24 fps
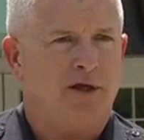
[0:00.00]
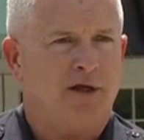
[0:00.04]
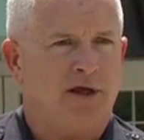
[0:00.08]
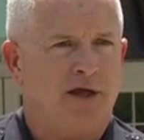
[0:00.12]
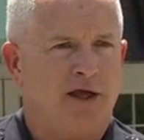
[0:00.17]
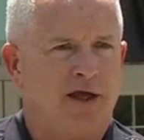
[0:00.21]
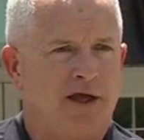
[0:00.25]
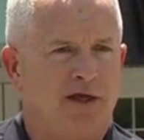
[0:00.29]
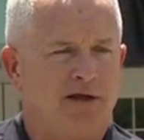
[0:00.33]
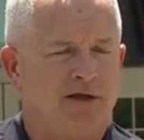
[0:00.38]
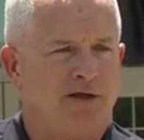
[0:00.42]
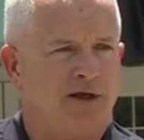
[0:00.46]

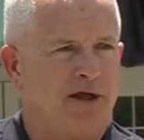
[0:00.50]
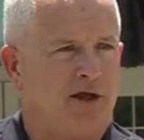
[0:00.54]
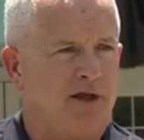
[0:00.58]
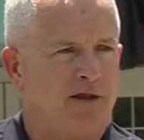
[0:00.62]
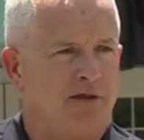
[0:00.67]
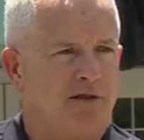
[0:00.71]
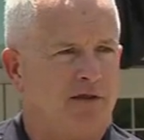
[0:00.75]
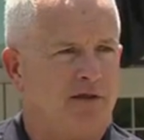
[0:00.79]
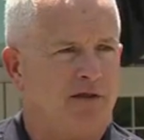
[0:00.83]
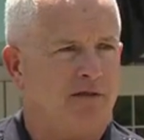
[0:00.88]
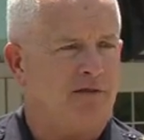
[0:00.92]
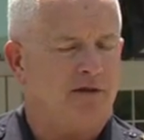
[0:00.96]
And
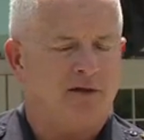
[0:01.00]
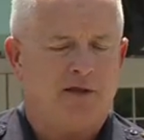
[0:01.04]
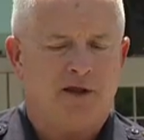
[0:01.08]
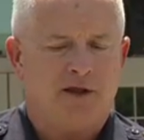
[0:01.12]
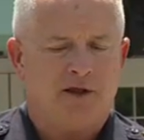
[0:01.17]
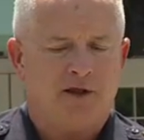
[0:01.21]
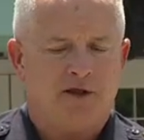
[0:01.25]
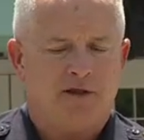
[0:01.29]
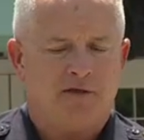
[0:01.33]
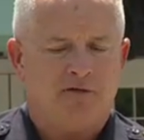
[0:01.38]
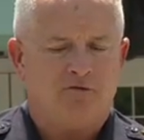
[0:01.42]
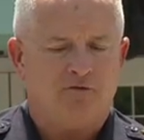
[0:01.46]

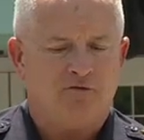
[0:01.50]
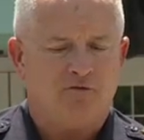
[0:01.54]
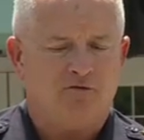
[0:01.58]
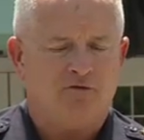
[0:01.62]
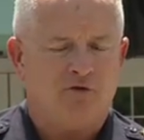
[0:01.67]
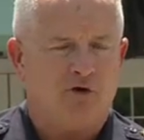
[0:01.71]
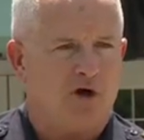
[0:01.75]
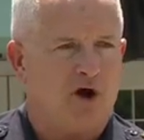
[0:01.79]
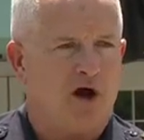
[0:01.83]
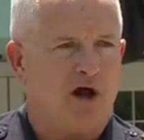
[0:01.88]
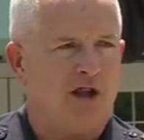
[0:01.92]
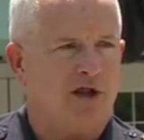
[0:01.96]

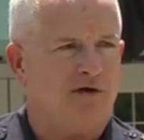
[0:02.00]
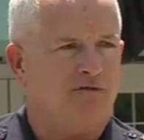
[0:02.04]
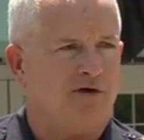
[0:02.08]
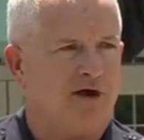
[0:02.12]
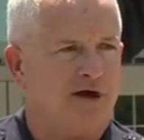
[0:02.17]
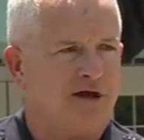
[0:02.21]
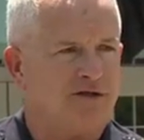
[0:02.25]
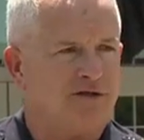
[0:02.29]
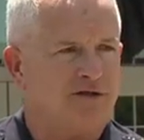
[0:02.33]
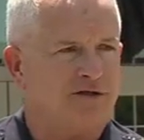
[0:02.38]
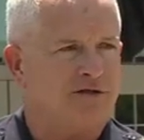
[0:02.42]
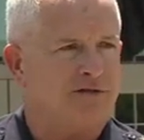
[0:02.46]
for all of
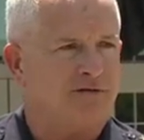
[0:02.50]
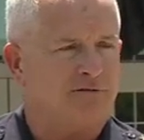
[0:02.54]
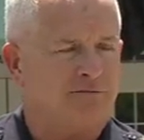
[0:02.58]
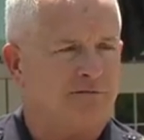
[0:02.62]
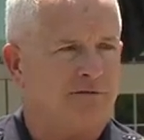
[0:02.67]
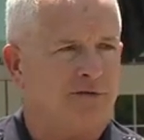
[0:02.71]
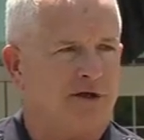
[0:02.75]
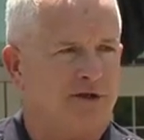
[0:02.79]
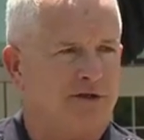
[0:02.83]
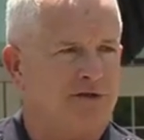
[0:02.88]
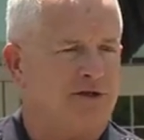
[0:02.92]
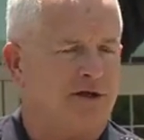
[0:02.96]
us,
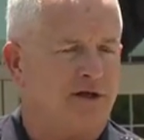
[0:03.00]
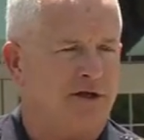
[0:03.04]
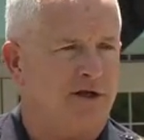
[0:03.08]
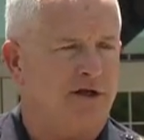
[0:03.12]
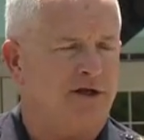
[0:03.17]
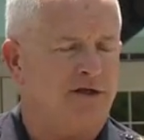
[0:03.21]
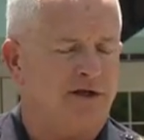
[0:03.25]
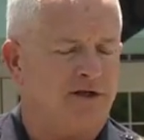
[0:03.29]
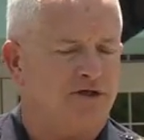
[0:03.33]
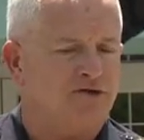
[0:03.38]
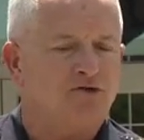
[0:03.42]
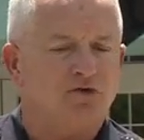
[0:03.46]

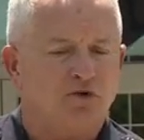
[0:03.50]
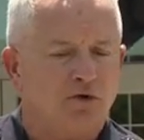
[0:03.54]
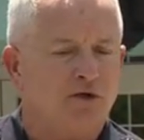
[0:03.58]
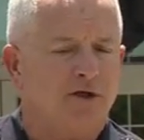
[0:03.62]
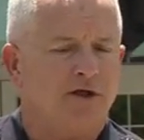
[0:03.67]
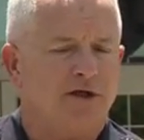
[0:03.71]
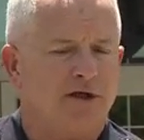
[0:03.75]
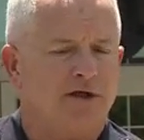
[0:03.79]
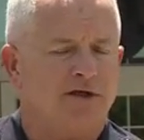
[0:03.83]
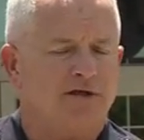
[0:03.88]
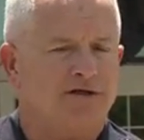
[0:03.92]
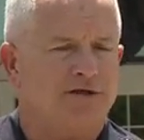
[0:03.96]
it
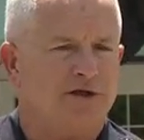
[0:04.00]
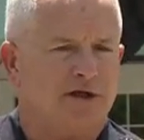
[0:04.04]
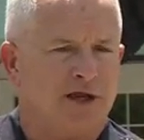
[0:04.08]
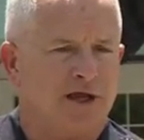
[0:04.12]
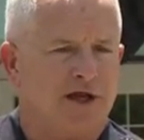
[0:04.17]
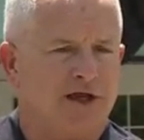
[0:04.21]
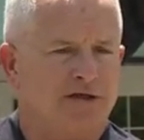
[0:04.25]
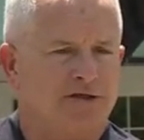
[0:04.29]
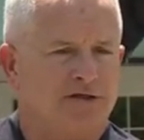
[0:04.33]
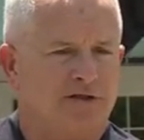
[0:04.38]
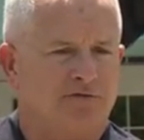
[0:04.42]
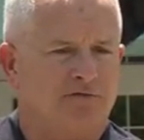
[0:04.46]
truly is a
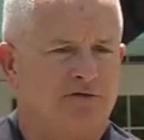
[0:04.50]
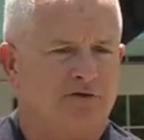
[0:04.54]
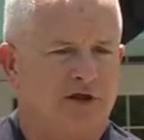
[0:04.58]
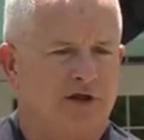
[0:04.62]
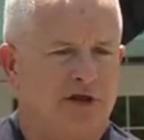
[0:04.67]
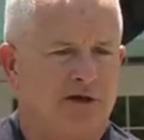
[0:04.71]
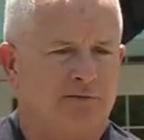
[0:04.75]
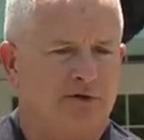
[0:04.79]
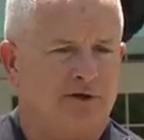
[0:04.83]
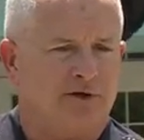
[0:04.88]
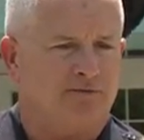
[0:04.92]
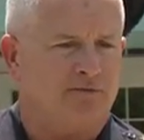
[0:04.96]
case of
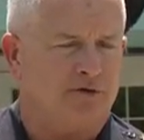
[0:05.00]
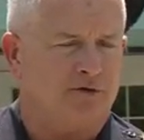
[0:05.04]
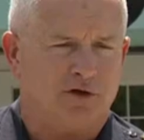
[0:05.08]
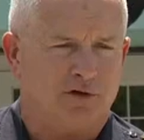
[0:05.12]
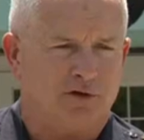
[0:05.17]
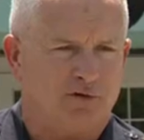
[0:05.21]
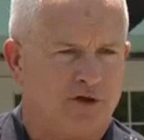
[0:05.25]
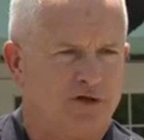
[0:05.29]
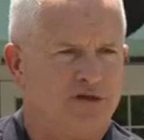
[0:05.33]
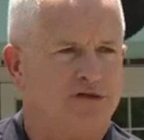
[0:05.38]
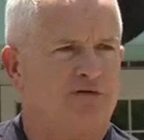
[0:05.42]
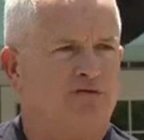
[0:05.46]
there, but for the
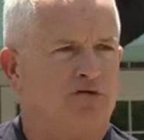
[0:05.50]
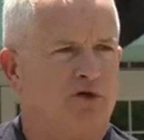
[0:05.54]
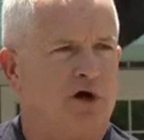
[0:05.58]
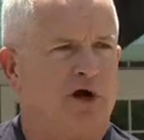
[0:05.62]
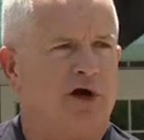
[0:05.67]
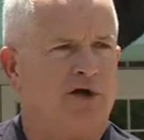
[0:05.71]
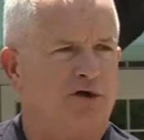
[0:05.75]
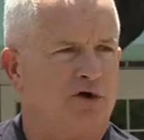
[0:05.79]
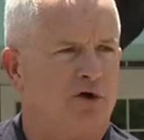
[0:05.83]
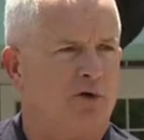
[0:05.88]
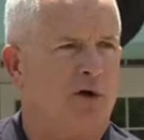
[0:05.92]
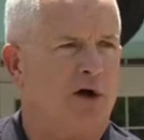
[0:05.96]
grace of
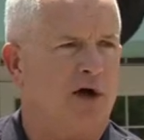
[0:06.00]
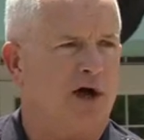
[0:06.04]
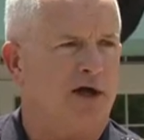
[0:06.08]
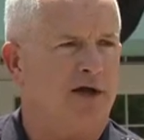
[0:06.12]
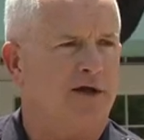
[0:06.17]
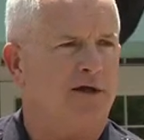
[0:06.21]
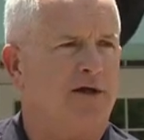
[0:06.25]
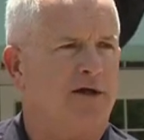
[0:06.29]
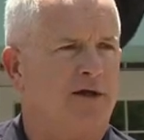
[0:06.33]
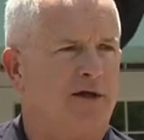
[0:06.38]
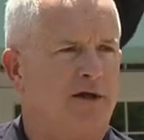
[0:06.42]
God go I.